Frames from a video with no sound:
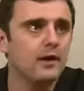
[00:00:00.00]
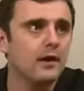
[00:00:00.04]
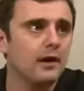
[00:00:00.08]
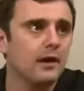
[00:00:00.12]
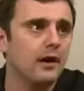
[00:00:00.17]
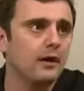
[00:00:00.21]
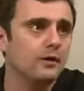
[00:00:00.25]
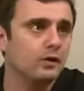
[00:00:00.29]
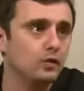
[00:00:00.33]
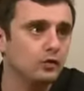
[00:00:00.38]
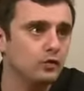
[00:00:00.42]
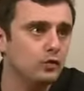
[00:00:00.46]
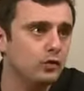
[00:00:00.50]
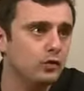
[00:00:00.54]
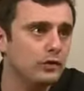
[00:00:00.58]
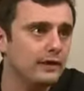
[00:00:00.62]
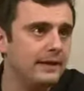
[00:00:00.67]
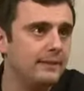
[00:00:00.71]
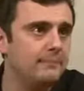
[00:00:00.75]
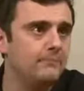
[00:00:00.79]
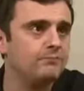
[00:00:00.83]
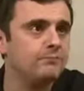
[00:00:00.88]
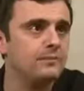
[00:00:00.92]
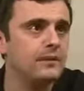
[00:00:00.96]
Uh, Google
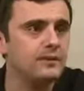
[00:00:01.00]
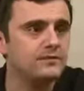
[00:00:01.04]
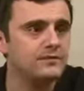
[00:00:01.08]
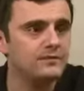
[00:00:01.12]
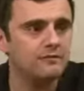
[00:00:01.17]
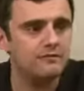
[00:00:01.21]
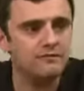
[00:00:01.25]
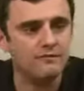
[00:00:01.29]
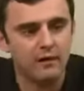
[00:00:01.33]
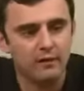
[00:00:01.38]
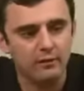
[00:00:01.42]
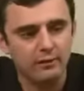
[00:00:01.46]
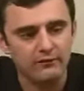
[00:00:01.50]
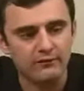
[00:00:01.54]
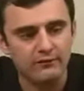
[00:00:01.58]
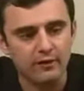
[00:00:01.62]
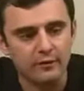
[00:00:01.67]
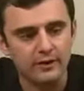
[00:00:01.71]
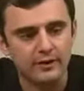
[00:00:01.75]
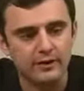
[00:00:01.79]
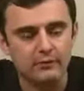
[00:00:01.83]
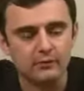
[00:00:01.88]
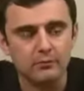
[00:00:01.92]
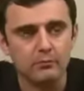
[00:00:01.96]
him. He's a very,
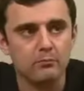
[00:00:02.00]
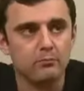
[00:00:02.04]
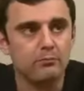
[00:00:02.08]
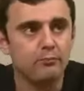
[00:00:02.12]
very